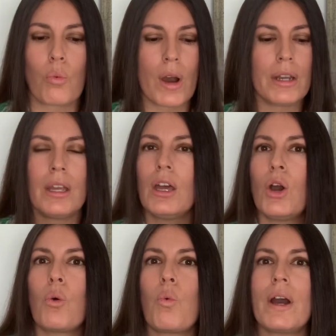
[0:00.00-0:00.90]
one,
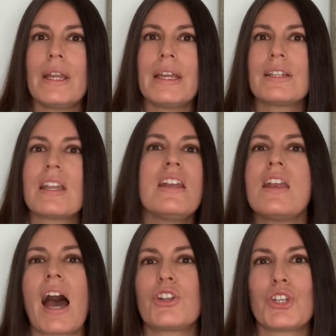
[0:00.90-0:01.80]
what is
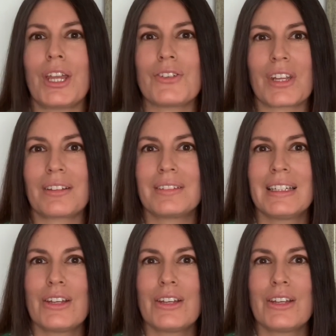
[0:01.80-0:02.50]
not changing.